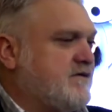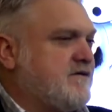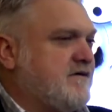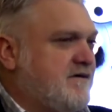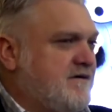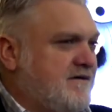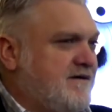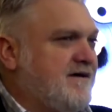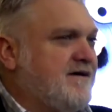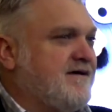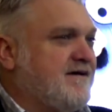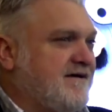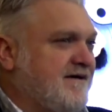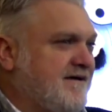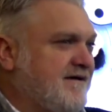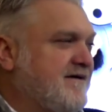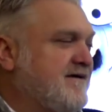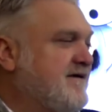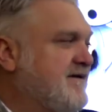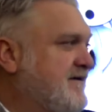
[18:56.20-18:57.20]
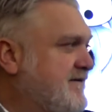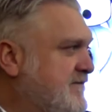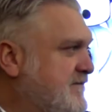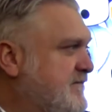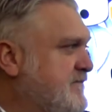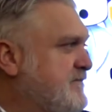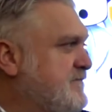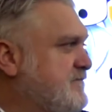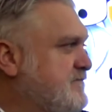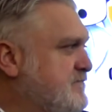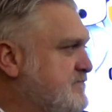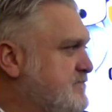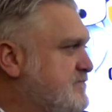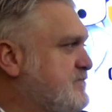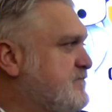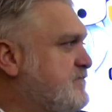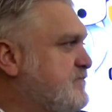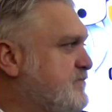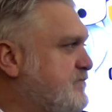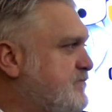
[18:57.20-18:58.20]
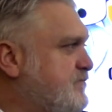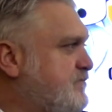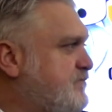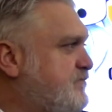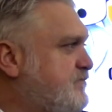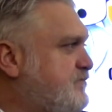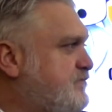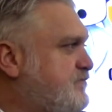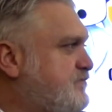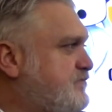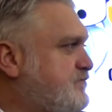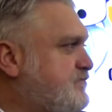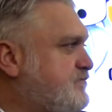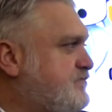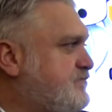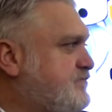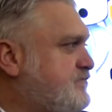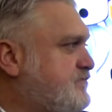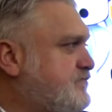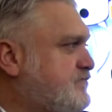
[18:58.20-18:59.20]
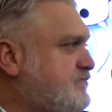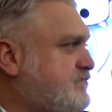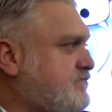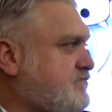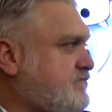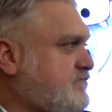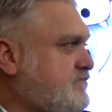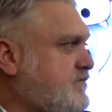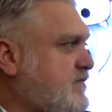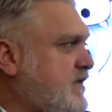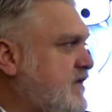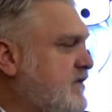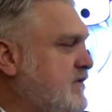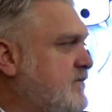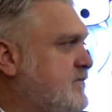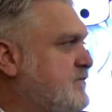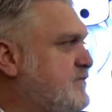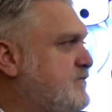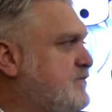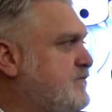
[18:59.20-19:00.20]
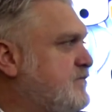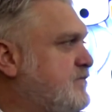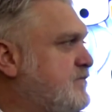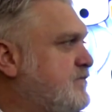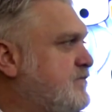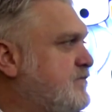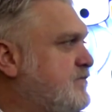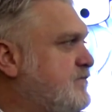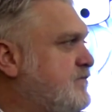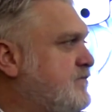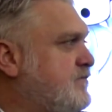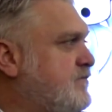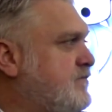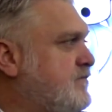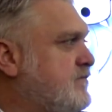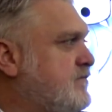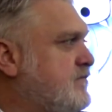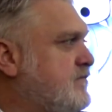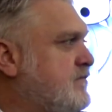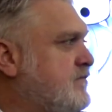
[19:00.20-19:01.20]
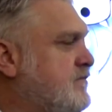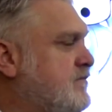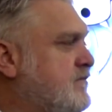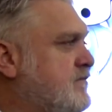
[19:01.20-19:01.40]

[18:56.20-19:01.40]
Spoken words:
[no speech]